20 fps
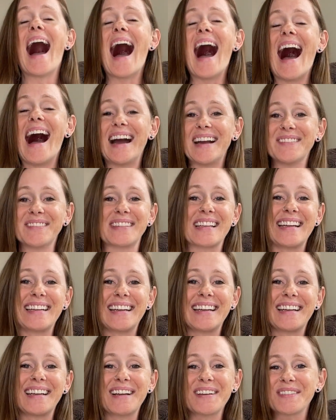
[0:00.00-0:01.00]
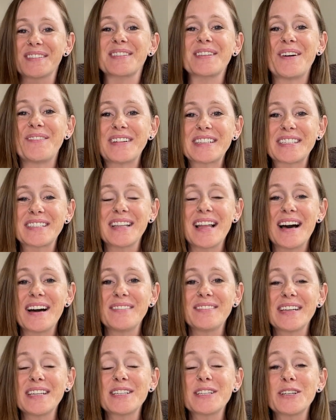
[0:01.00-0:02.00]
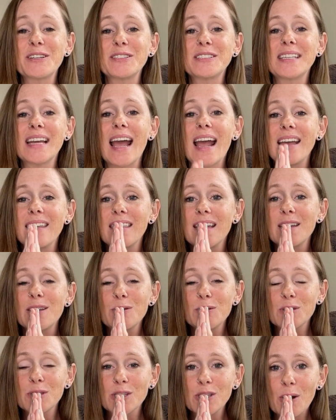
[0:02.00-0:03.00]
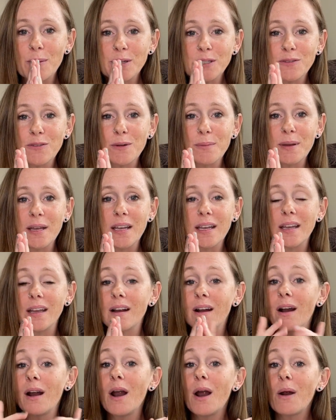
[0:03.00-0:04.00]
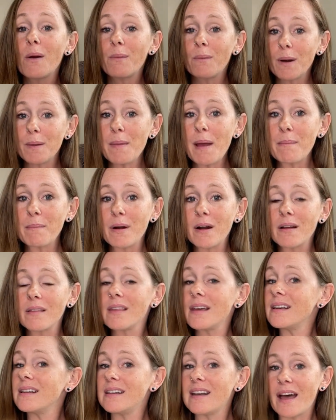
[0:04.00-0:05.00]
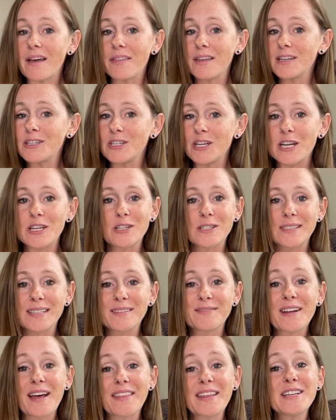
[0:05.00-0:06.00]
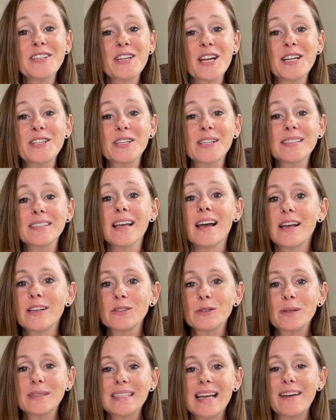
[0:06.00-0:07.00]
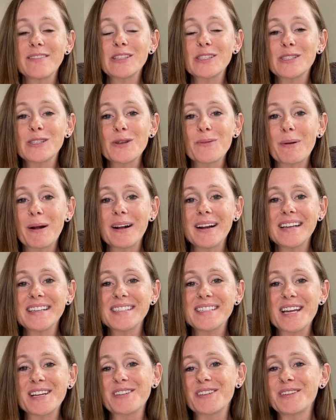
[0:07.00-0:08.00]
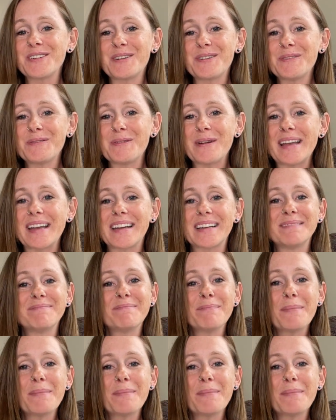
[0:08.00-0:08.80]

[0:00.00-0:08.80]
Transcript: I am sending so much love into your day. Thank you so much for being here. Remember that nothing changes if nothing changes. So let's have a super intentional week.